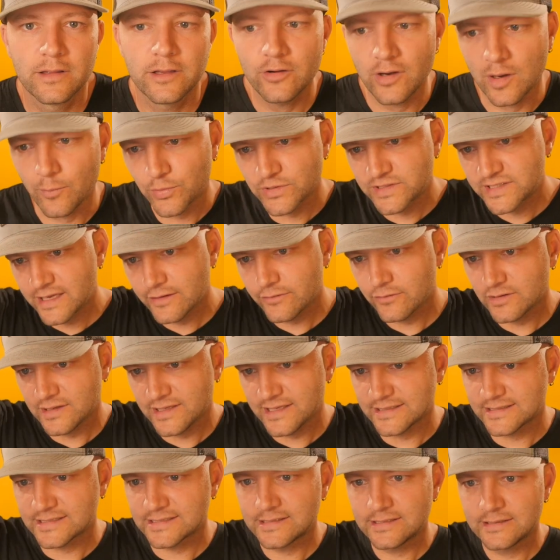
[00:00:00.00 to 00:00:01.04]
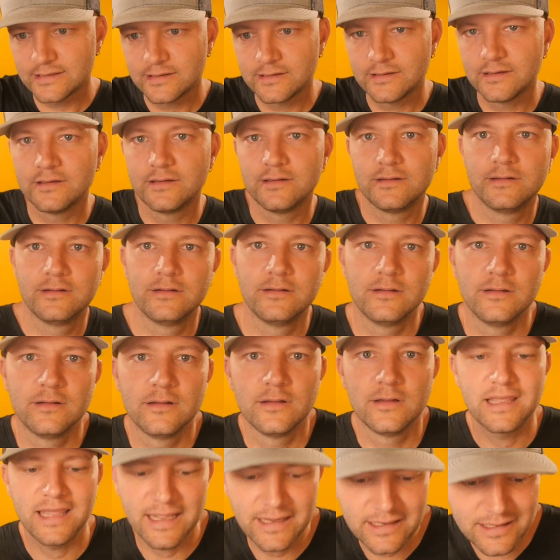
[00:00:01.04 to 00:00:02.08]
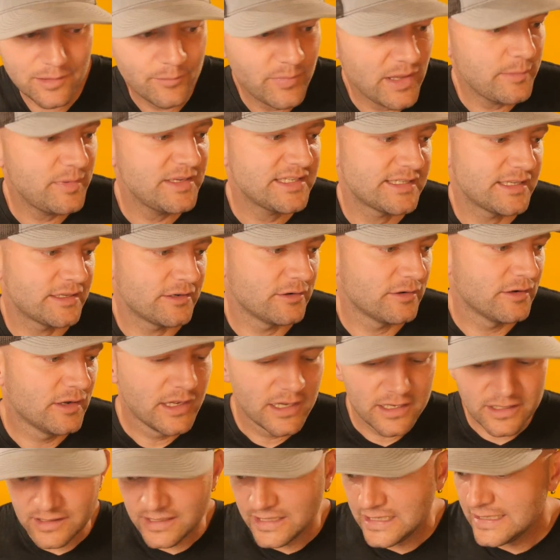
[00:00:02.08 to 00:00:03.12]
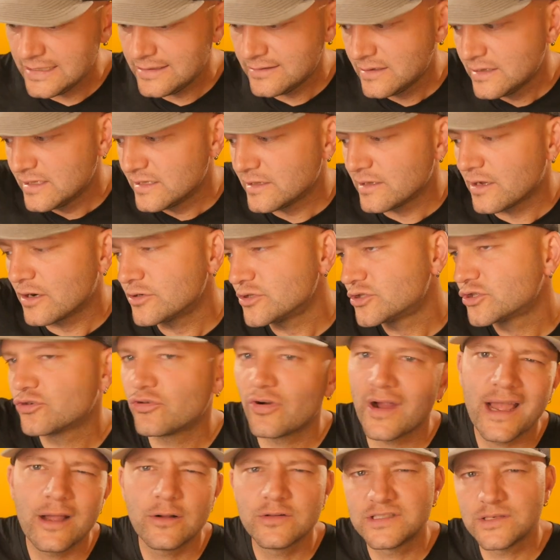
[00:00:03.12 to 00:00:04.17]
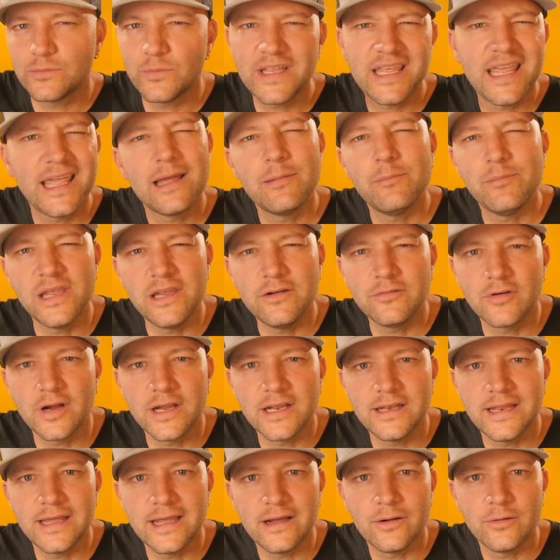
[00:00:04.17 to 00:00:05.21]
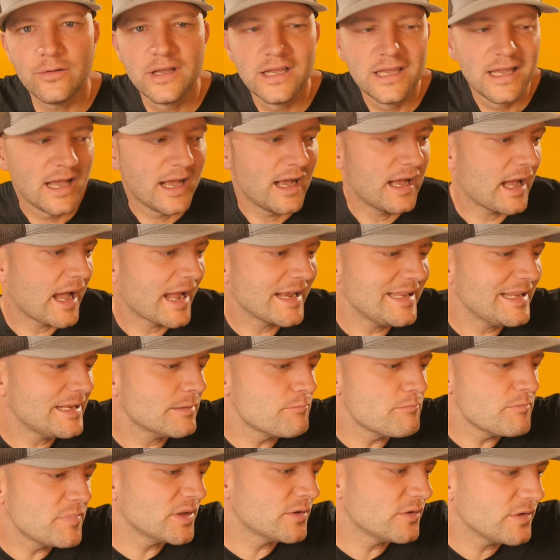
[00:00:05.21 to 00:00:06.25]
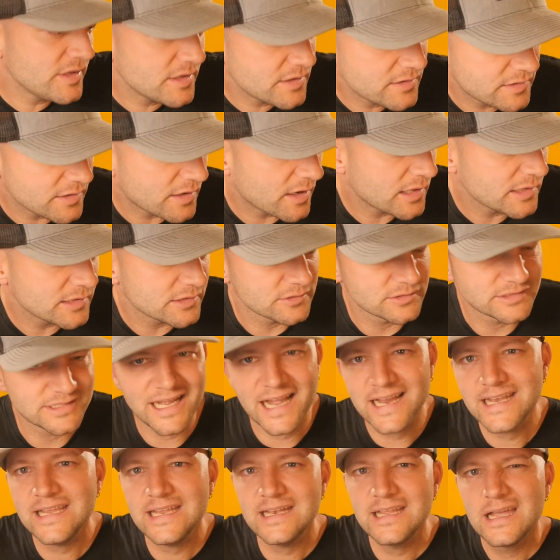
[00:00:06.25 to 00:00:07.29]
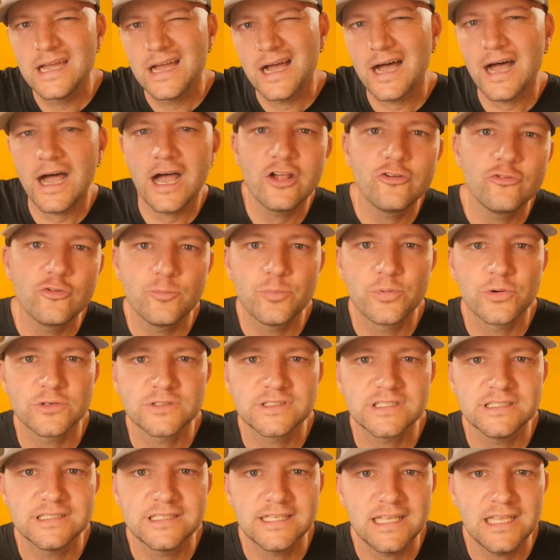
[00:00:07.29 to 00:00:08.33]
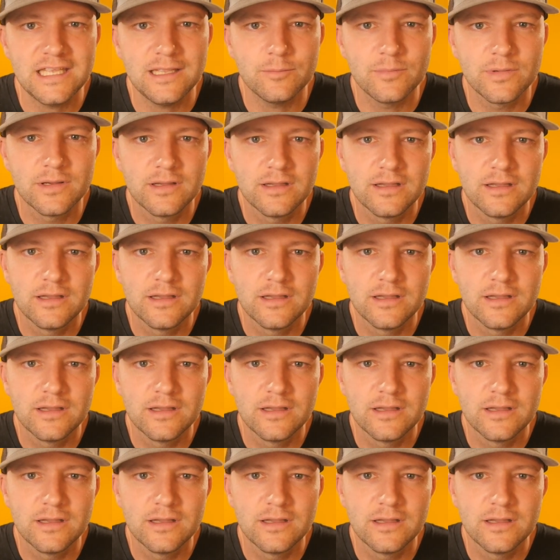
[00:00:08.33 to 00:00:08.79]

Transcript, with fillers: Here, I put together a list. Can't get a babysitter. Need large crowds and we can't meet right now. I need $1 million. I need a 100-person team.